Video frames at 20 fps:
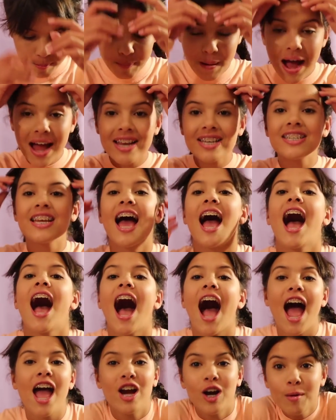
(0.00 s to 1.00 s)
But
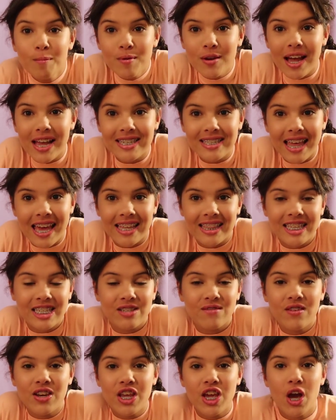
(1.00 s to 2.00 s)
I hope you guys liked
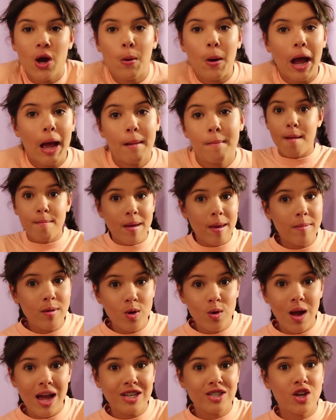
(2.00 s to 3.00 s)
this video. Maybe
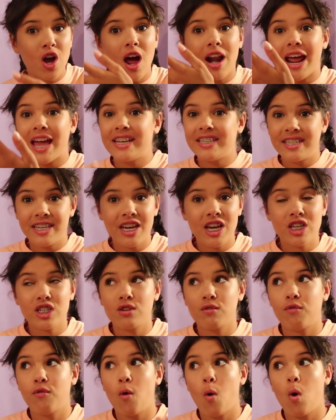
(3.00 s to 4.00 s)
you guys got
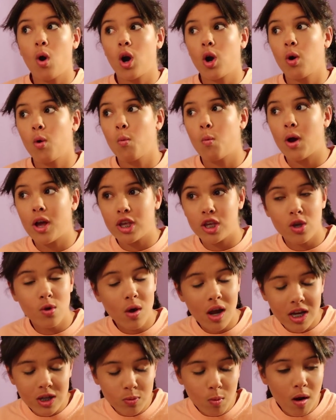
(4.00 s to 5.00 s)
ideas for what you
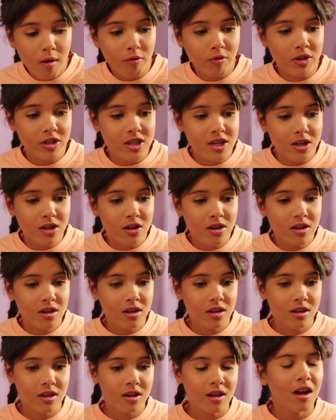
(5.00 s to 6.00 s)
guys want for
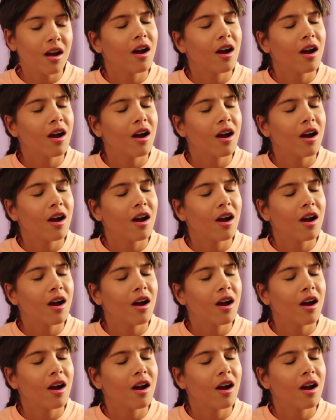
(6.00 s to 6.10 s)
dinner.